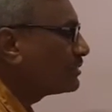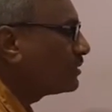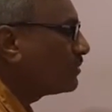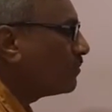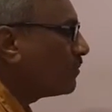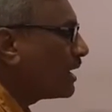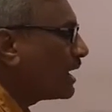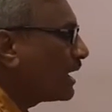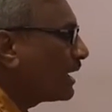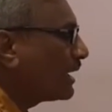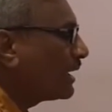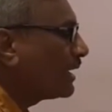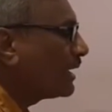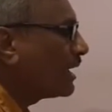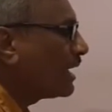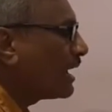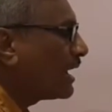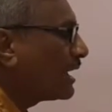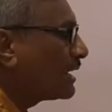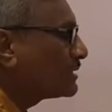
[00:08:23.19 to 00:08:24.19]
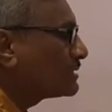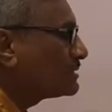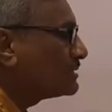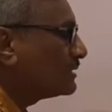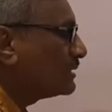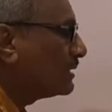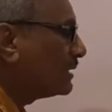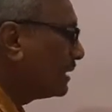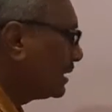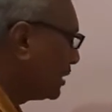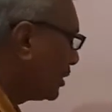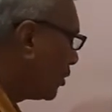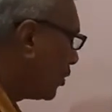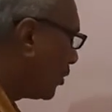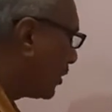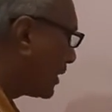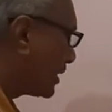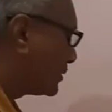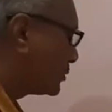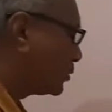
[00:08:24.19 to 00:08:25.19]
my hearty
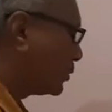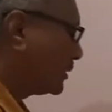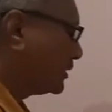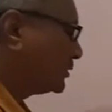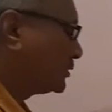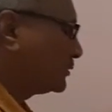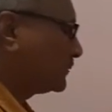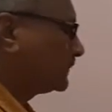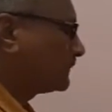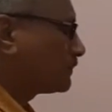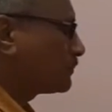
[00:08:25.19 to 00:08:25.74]
congratulation.